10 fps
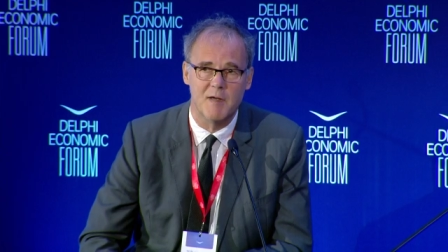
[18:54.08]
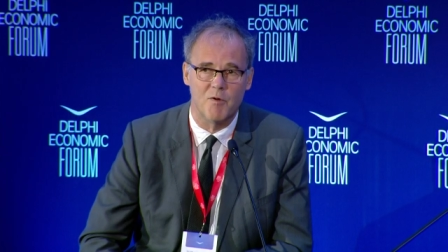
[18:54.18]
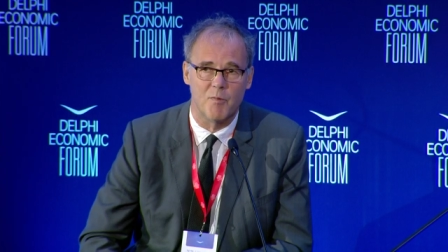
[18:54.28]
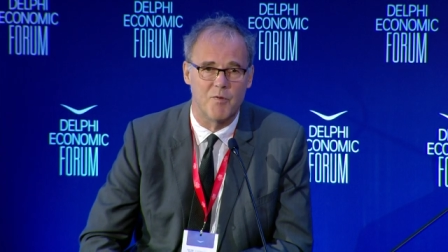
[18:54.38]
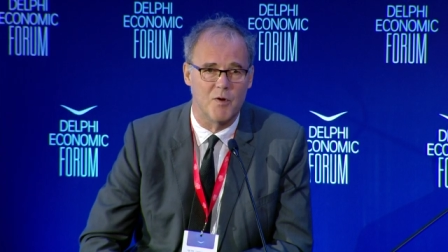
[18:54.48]

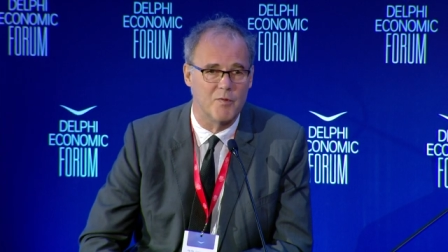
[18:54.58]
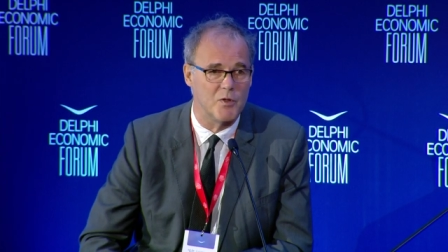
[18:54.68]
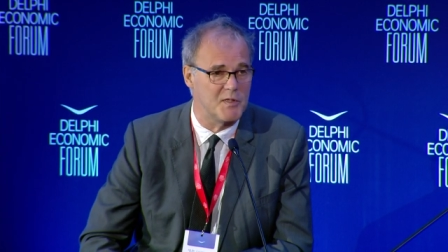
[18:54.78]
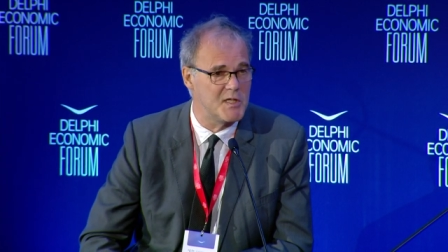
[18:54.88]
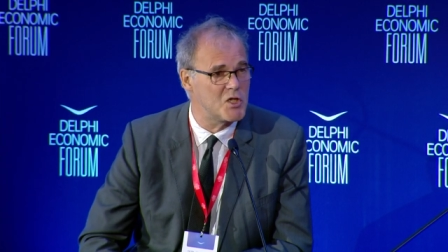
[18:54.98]
develop
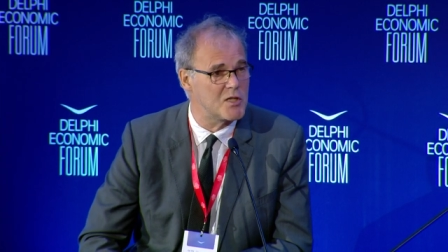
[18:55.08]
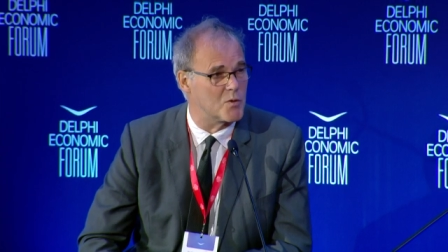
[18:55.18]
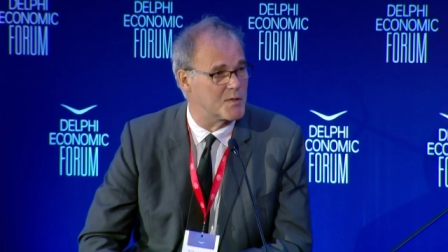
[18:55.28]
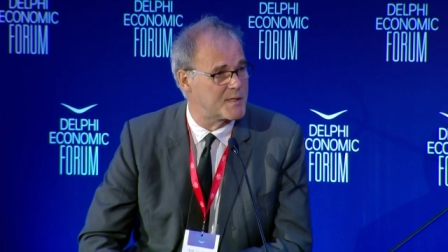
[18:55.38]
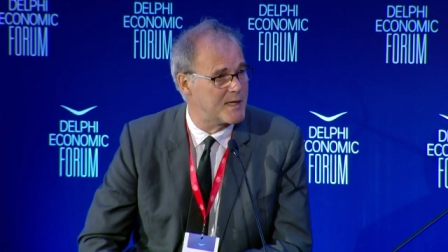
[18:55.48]
further
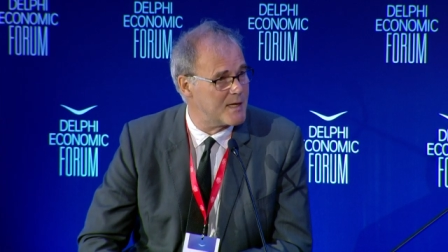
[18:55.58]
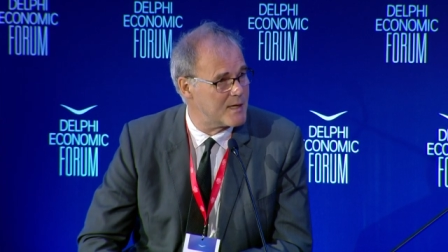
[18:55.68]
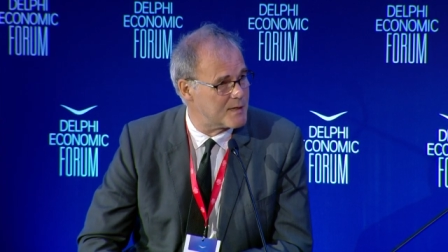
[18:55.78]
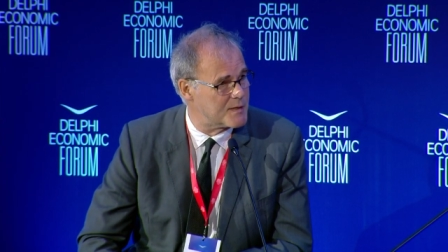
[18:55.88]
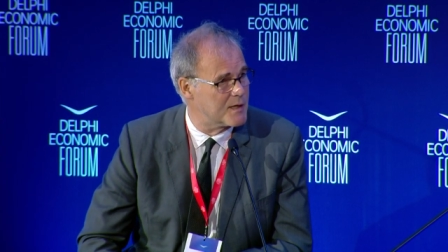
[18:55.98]
digital
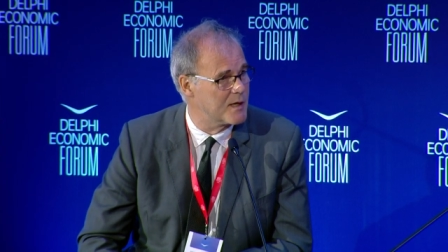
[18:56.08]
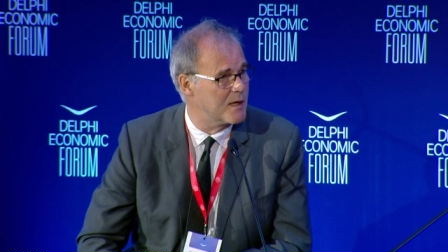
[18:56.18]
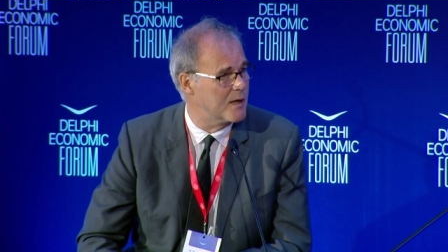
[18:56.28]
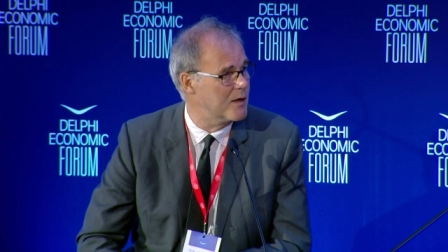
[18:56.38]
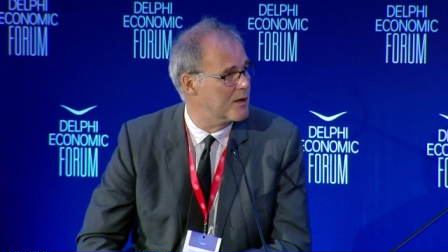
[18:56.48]
skills
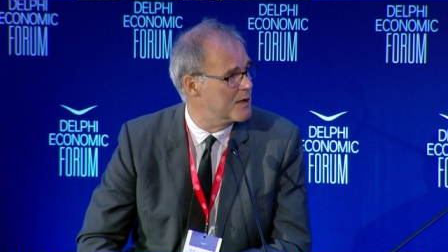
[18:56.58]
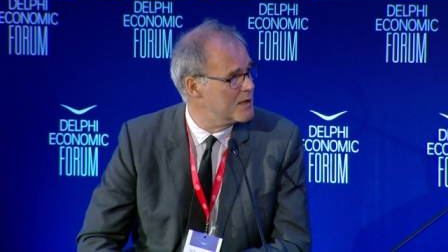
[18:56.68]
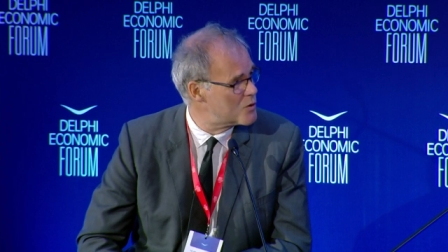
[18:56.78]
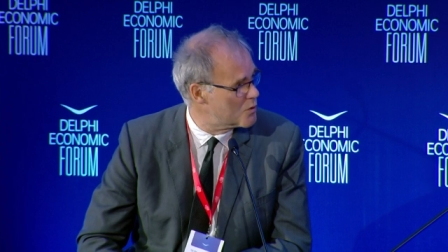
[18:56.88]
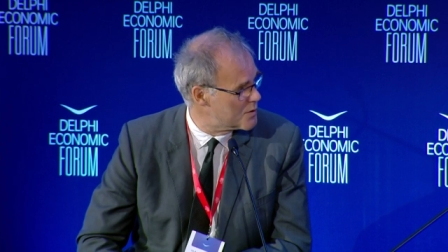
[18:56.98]
uh,
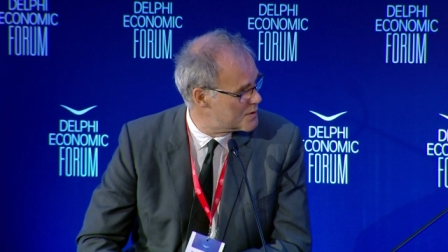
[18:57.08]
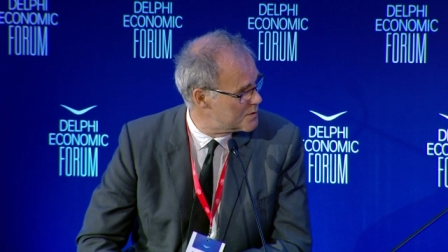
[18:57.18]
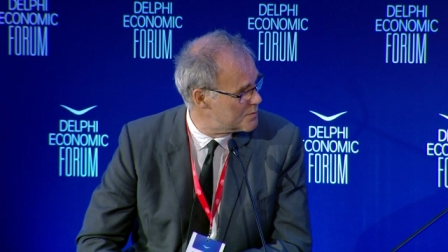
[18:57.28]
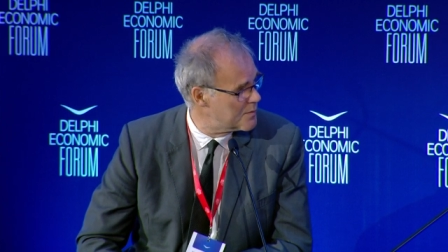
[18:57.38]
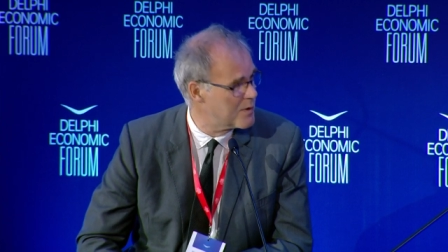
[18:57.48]
in
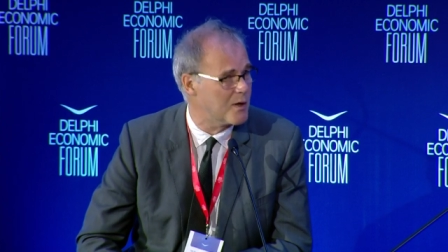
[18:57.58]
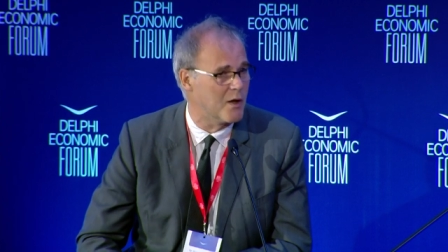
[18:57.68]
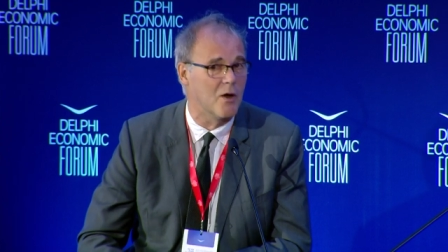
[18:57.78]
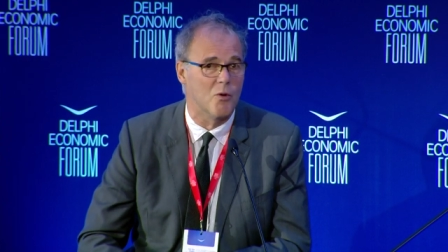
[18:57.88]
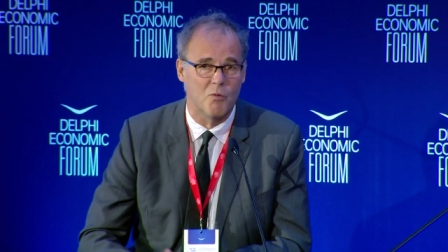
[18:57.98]
tourism?
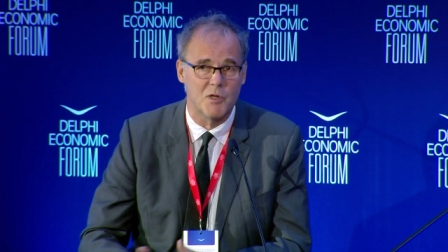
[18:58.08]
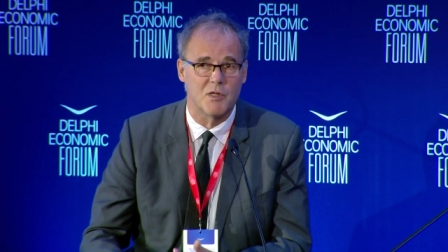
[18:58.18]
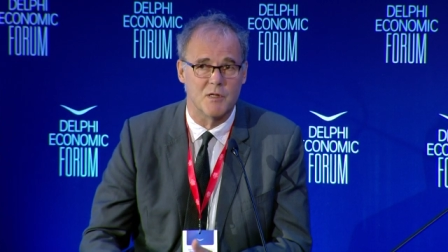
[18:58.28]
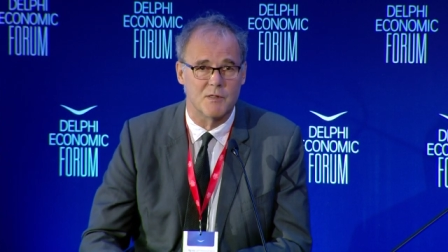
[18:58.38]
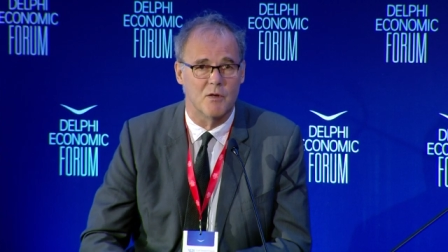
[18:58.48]
Uh,
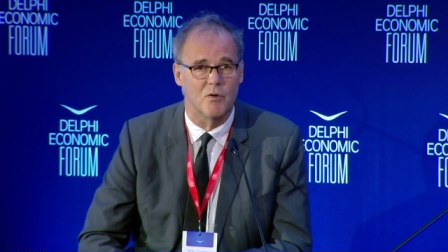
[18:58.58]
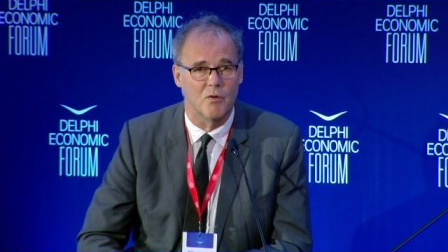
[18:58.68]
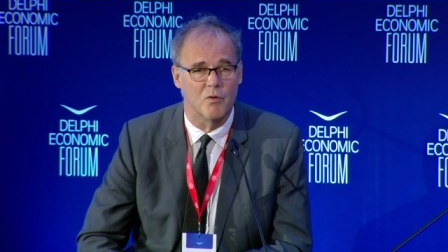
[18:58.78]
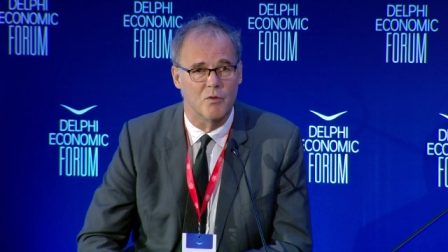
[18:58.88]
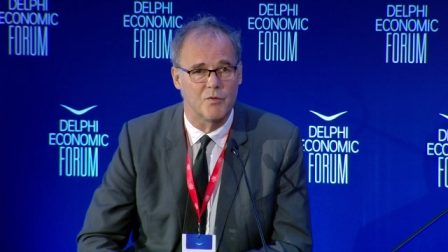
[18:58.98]
which is
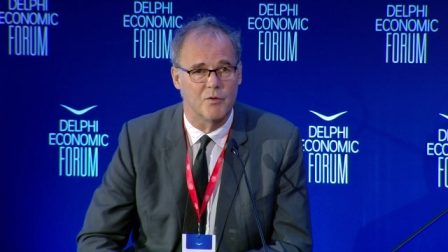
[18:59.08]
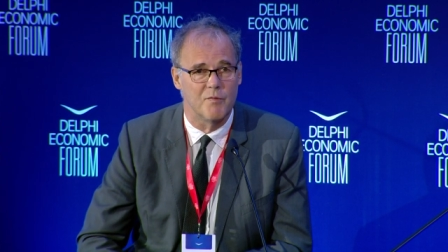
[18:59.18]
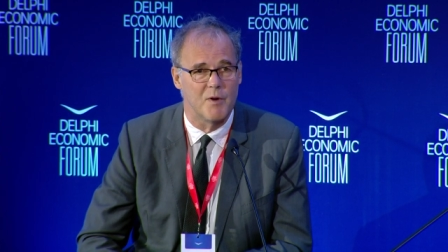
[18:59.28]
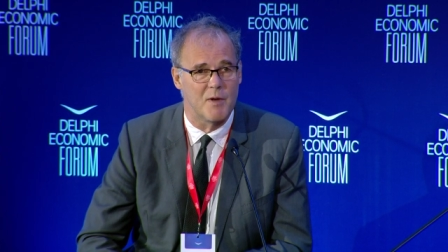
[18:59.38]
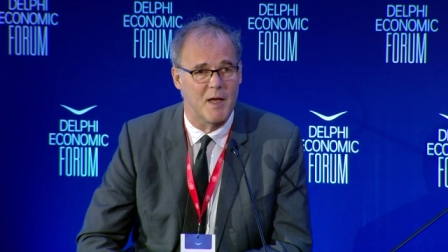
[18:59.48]
also
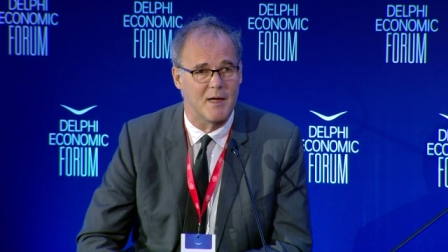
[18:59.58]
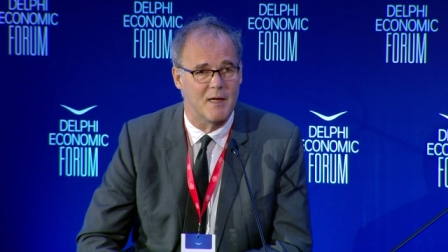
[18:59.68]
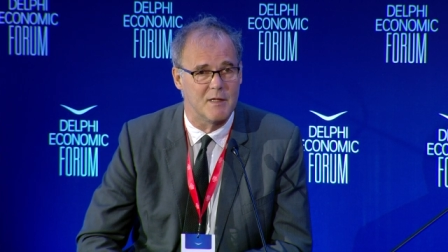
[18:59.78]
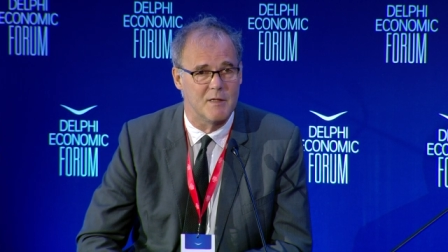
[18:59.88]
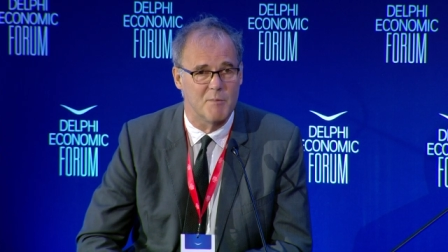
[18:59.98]
very
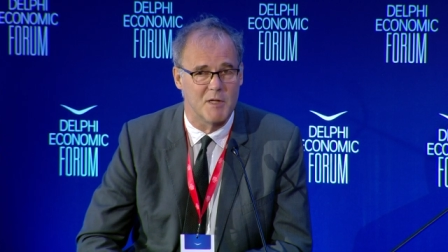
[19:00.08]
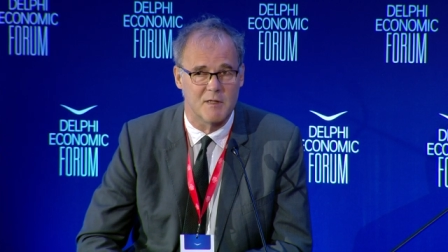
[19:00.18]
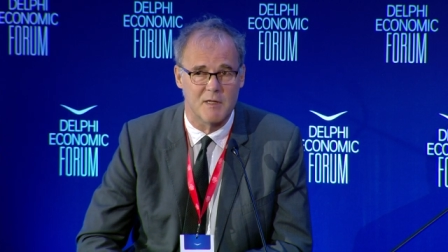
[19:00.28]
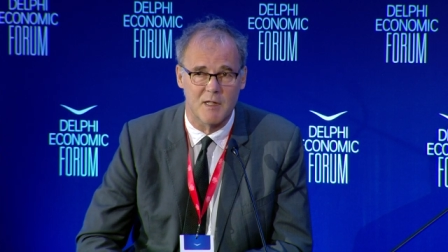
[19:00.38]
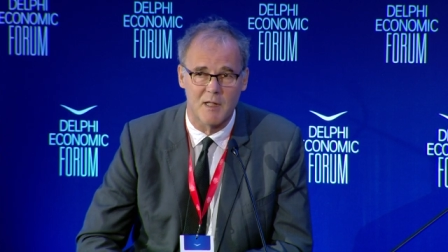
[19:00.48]
highly
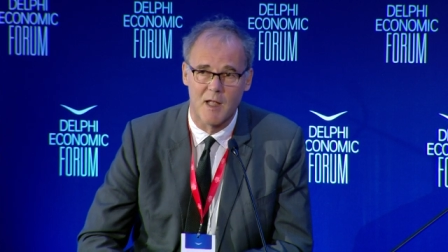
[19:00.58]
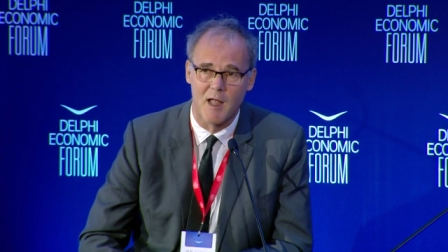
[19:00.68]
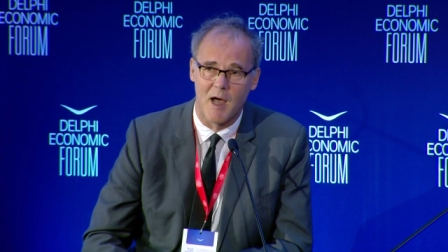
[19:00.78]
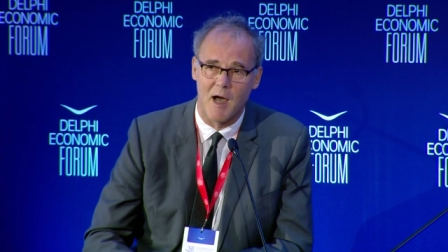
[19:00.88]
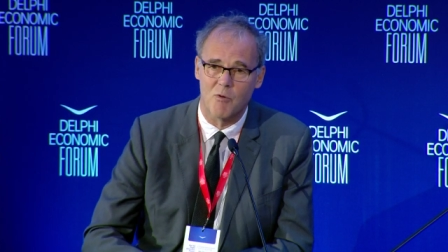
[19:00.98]
demanded.
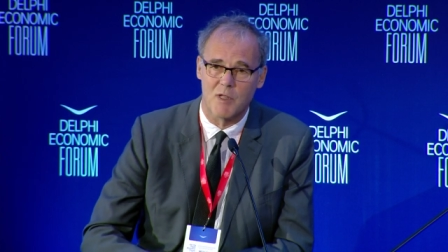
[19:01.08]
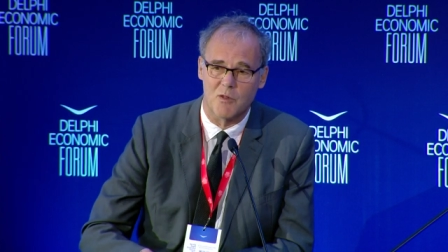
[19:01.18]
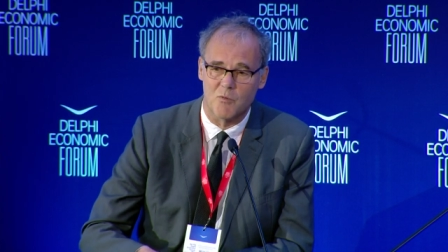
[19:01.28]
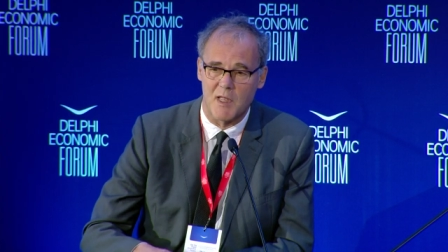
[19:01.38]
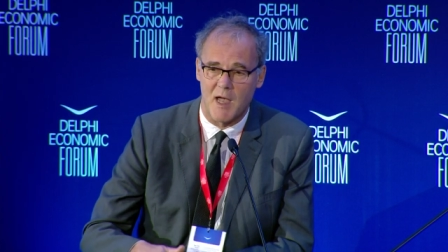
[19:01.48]
How
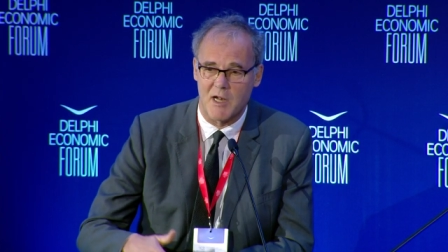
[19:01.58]
can we